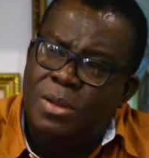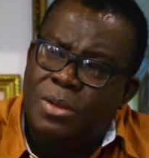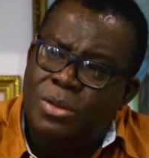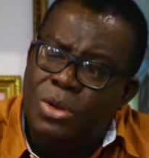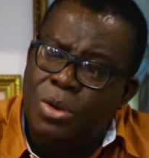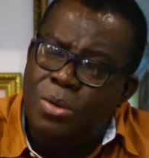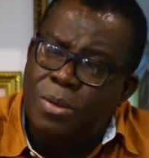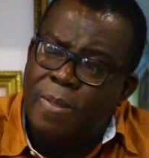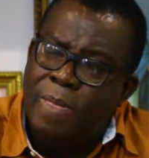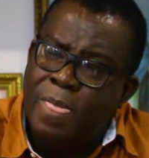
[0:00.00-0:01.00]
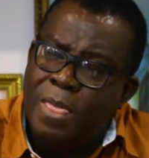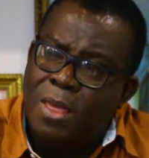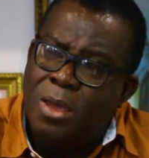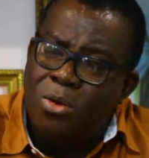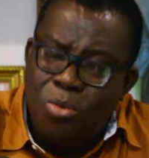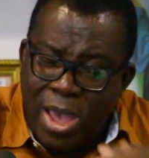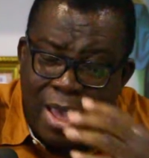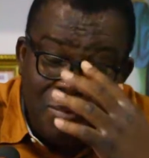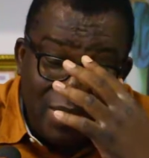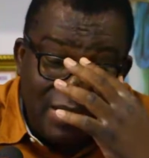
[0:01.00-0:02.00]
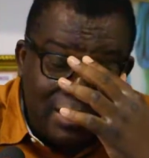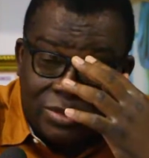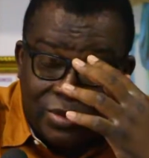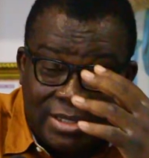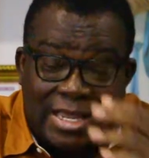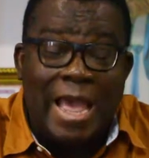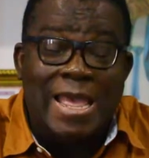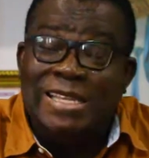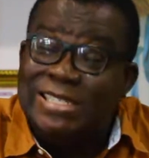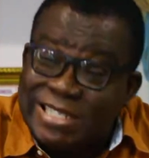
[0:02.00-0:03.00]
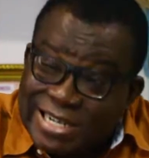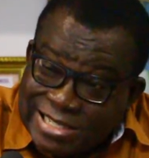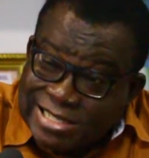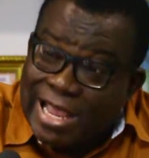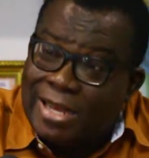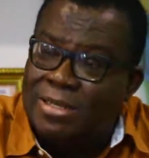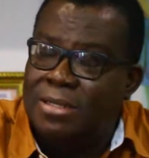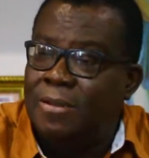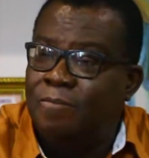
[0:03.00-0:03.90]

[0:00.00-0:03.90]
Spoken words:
You know, where ministries are interested